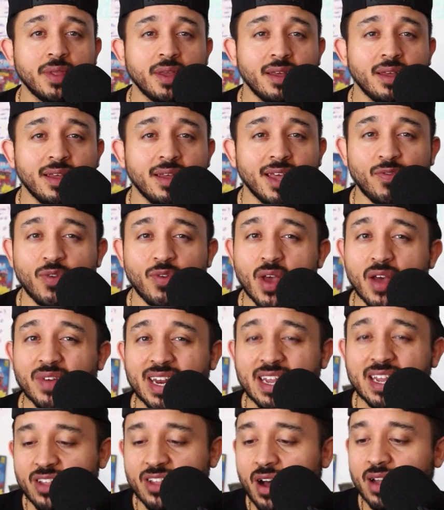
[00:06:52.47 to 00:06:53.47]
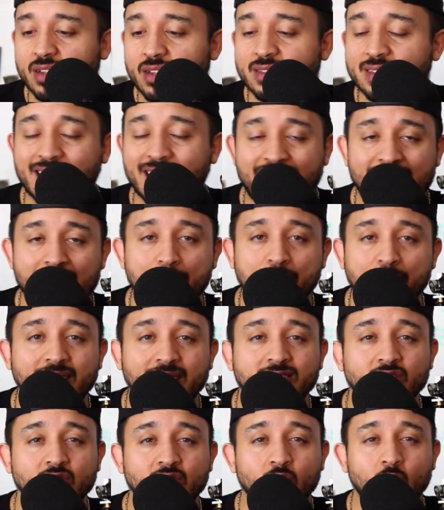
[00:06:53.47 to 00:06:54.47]
if you have any thoughts,
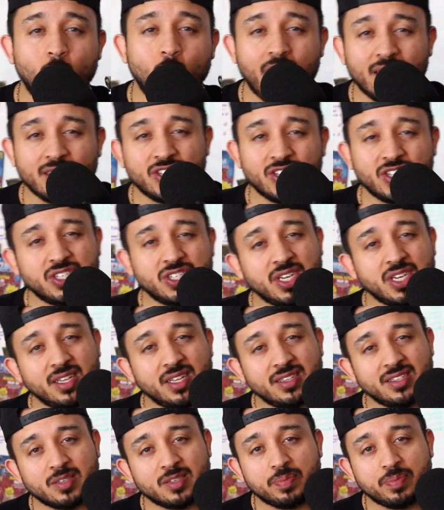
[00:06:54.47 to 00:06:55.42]
comments, questions,